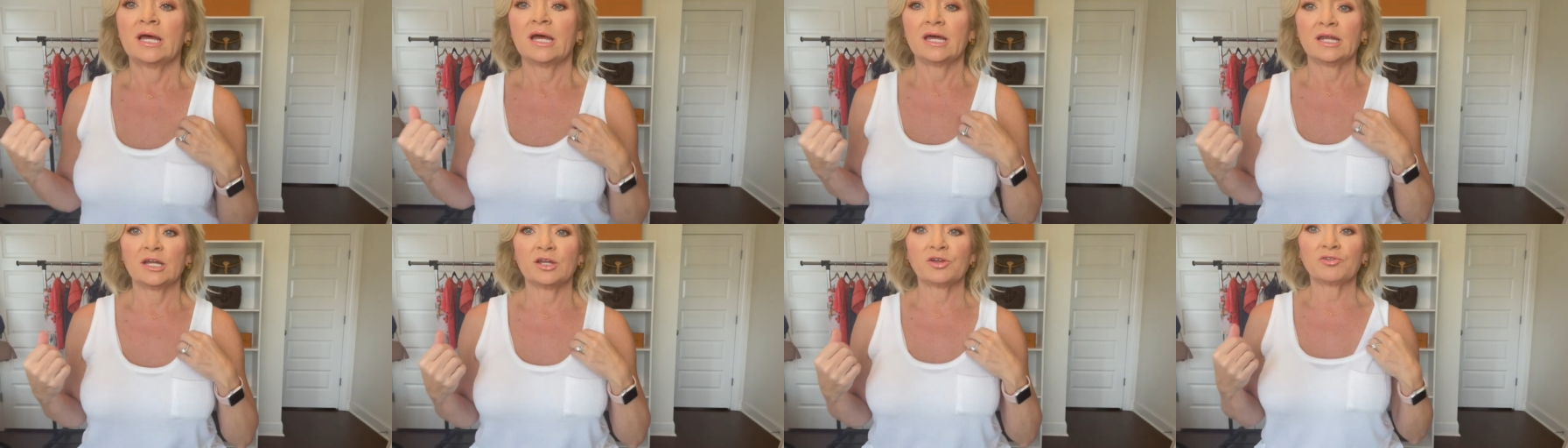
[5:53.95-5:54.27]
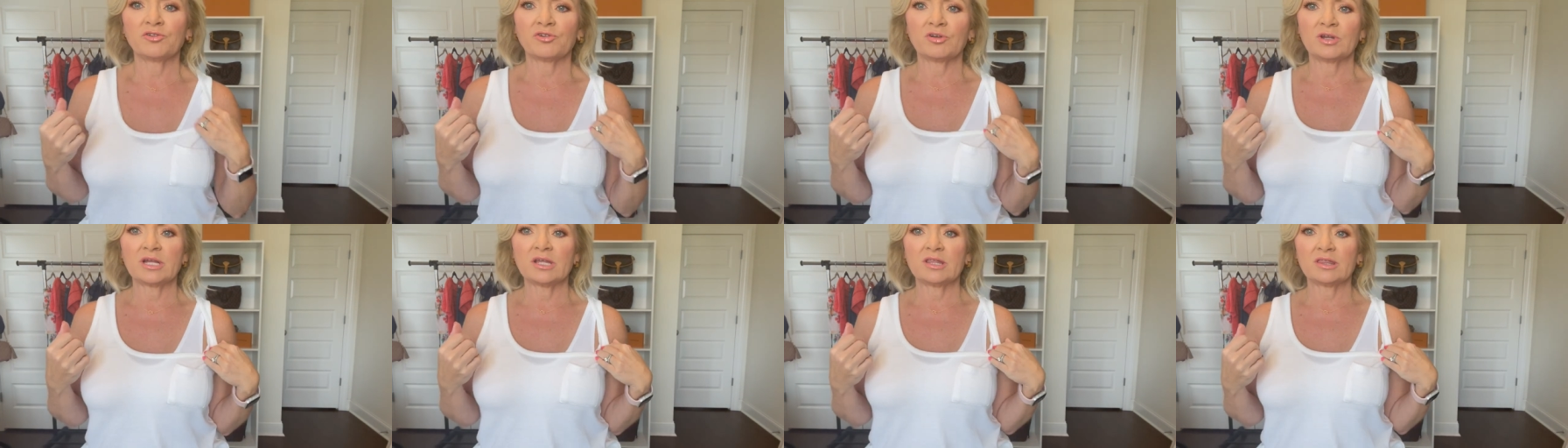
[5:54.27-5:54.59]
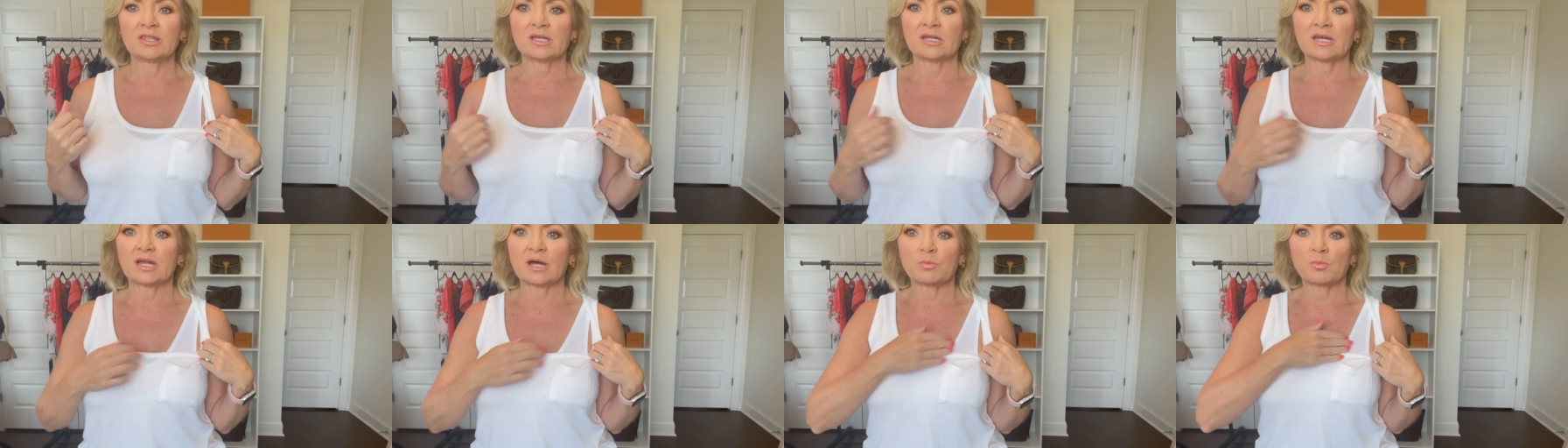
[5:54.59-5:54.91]
And underneath
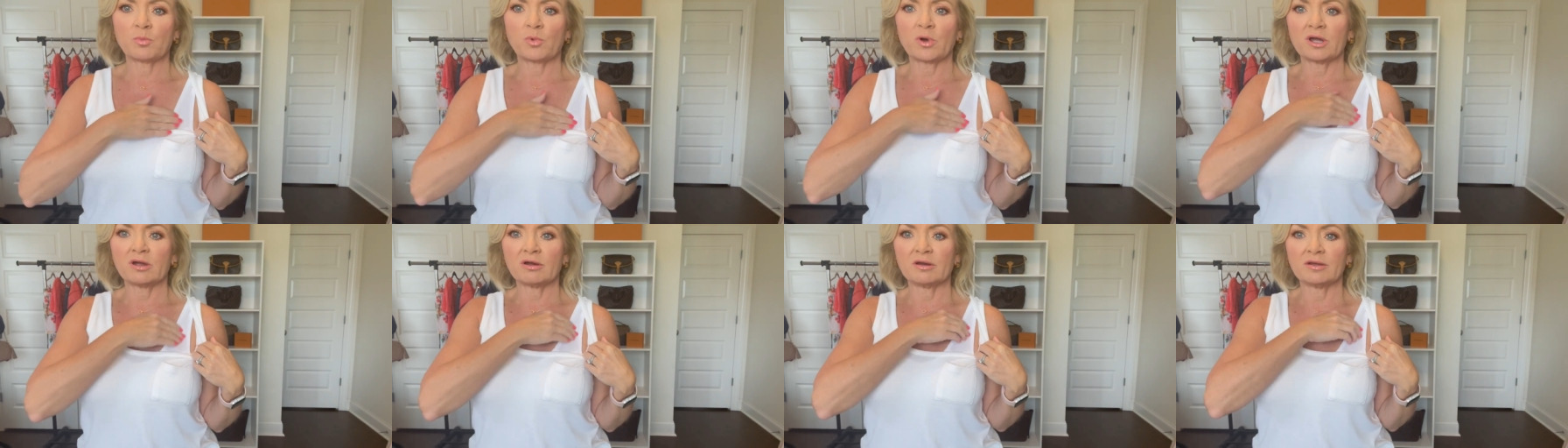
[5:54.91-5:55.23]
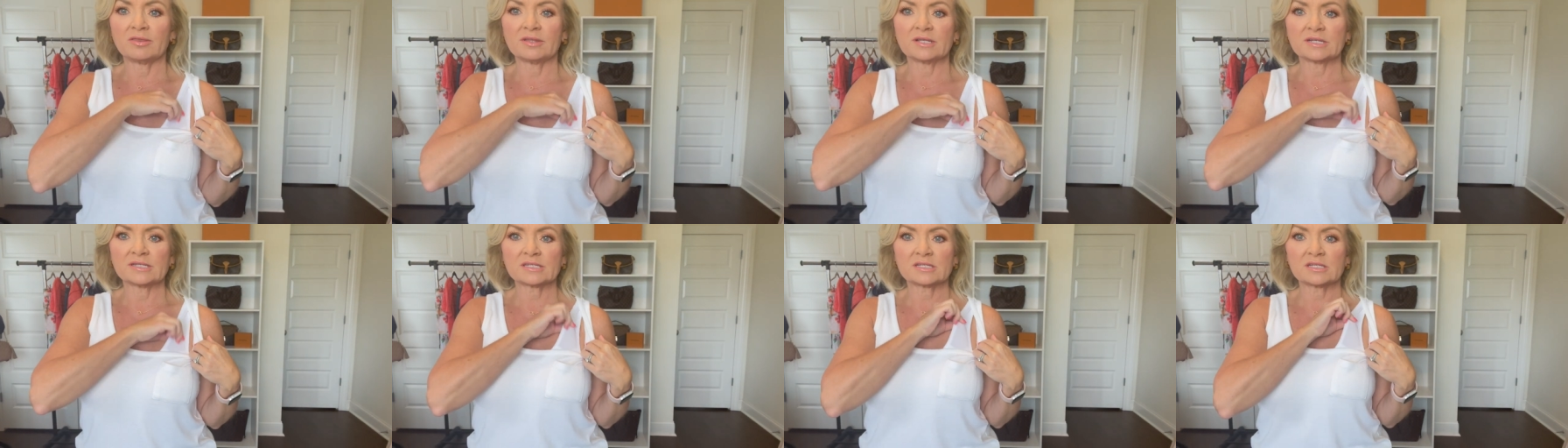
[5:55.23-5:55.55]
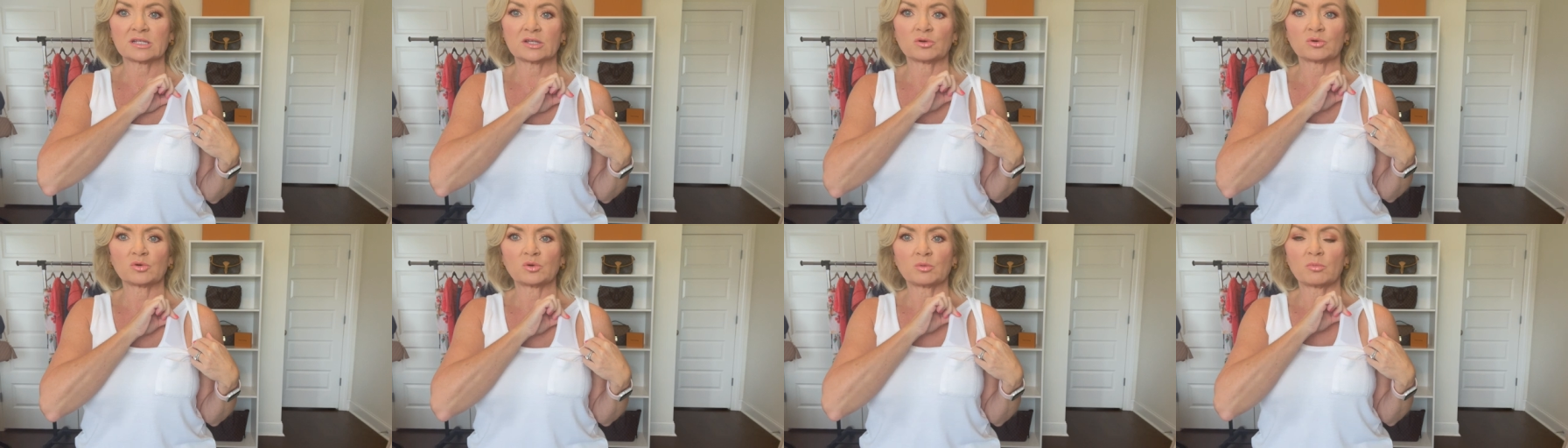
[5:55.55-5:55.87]
it, I'm wearing this
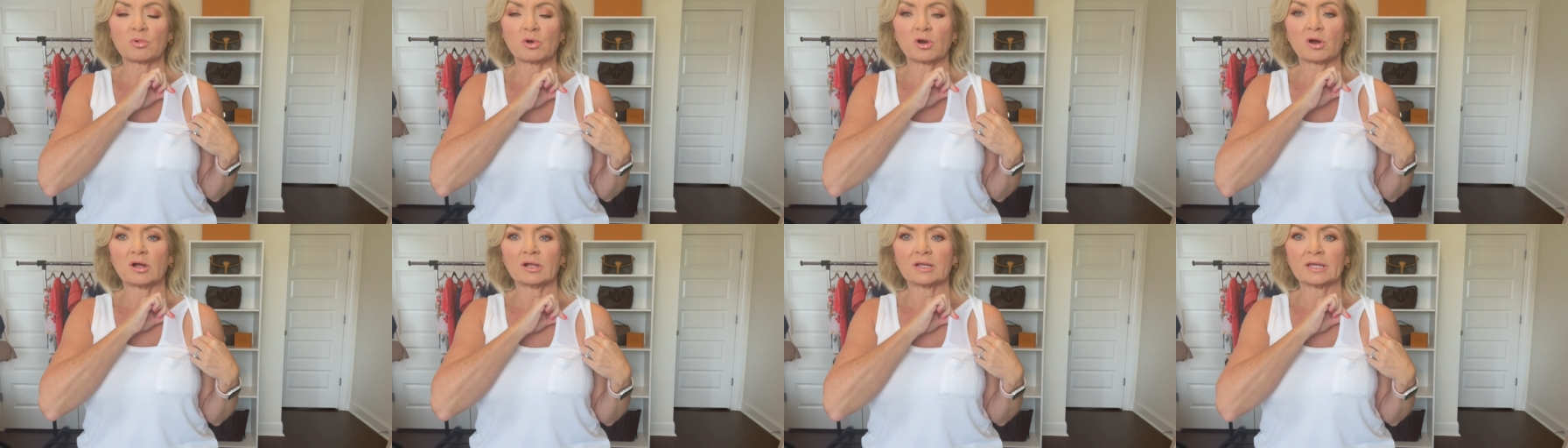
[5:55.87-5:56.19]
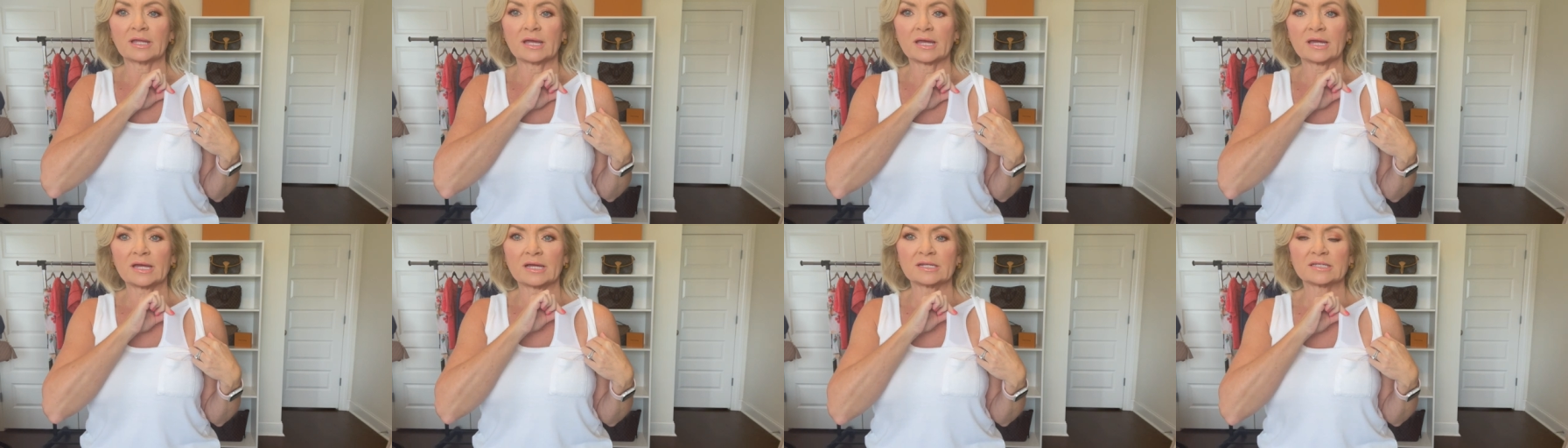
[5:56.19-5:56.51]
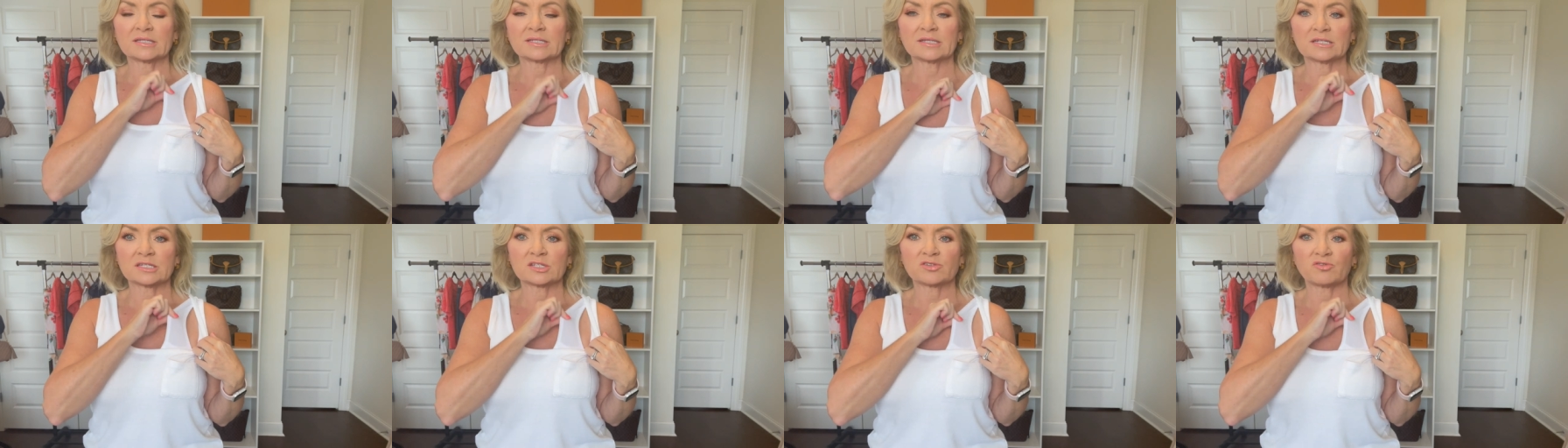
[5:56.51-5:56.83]
little bralette
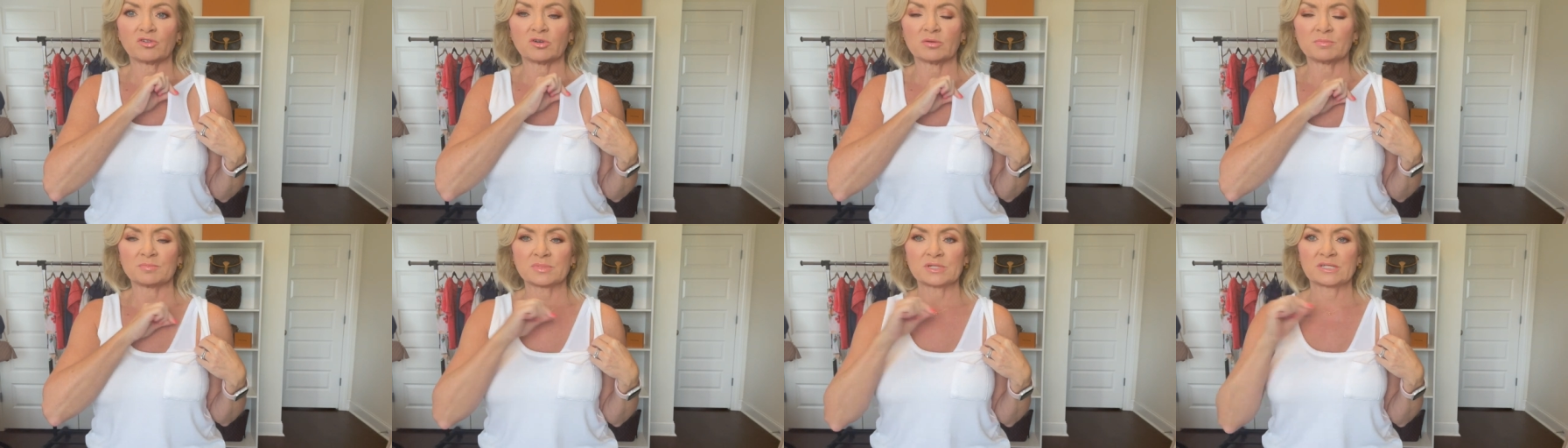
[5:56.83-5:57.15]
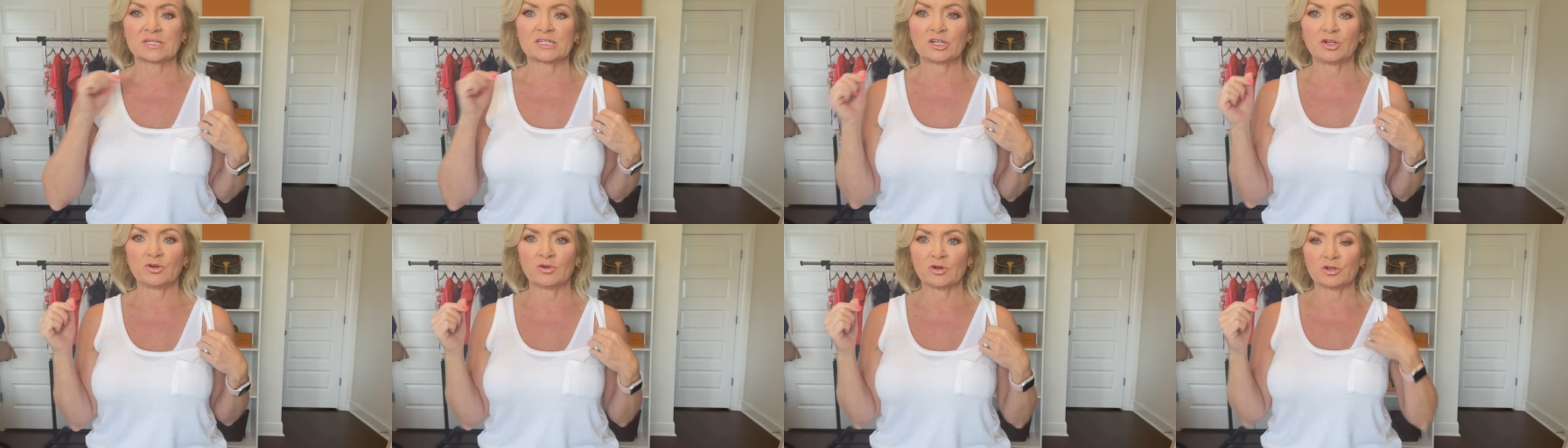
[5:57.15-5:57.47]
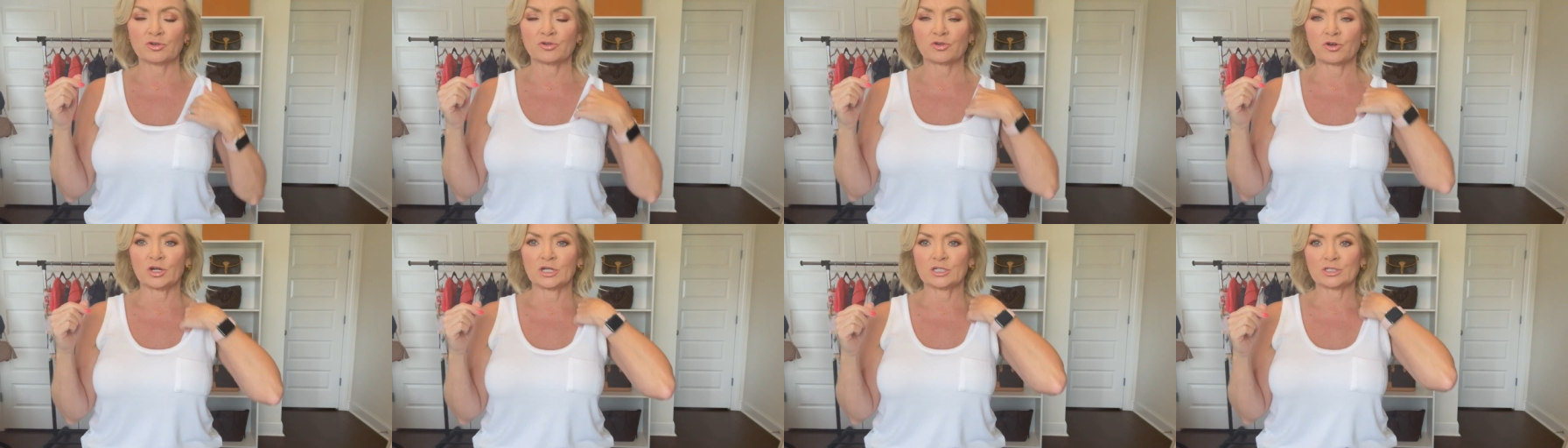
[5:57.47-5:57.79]
that's from Secret
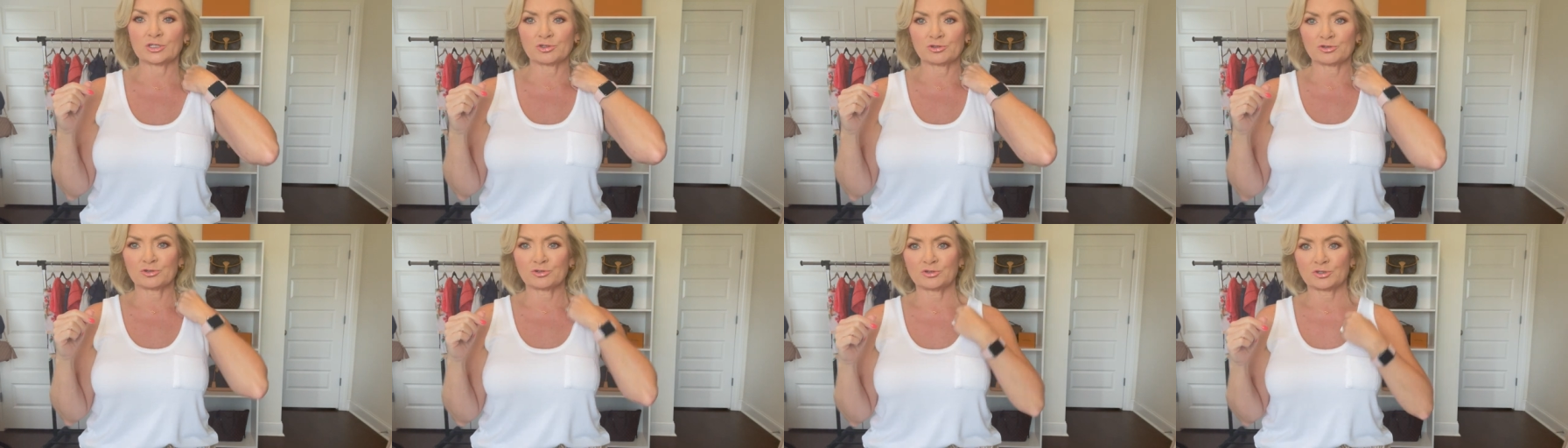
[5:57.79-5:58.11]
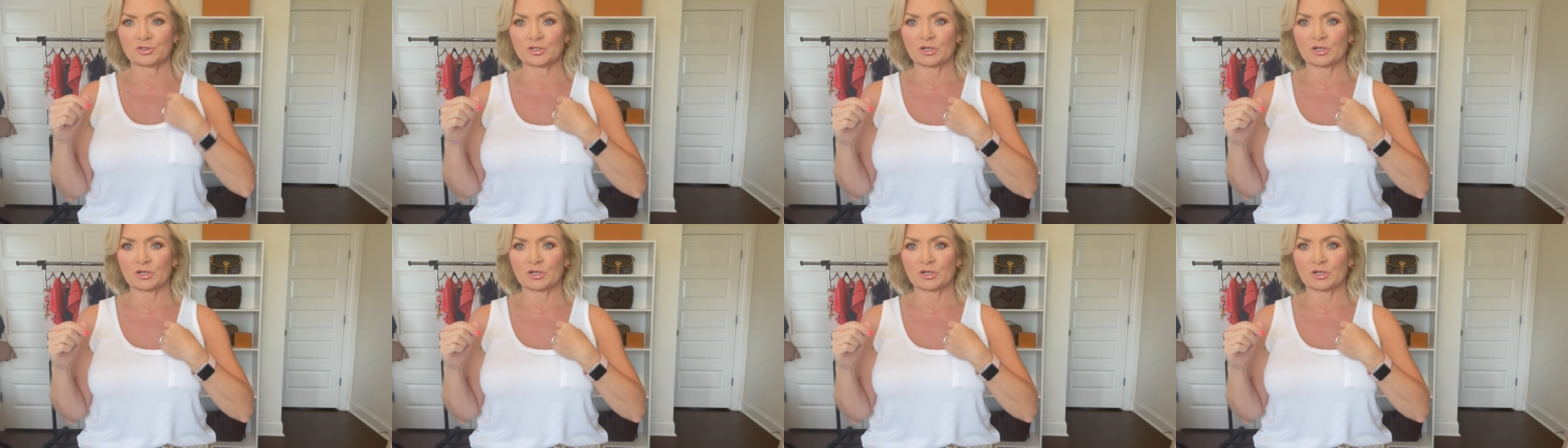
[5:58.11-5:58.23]
Treasures,